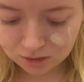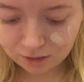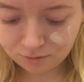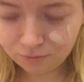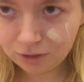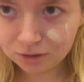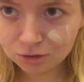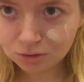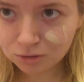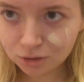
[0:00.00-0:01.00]
I don't know if I
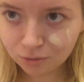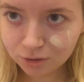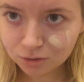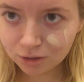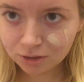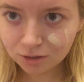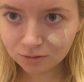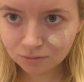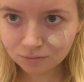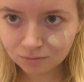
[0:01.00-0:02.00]
can show this right now.
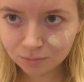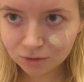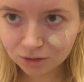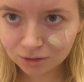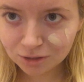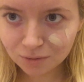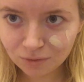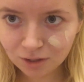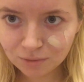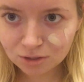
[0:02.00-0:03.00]
I'm gonna get
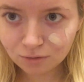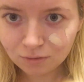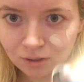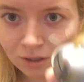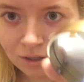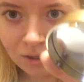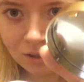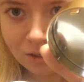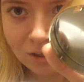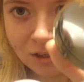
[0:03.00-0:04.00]
something on myself.
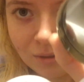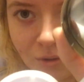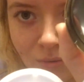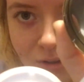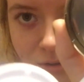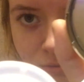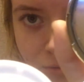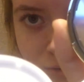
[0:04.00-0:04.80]
But when you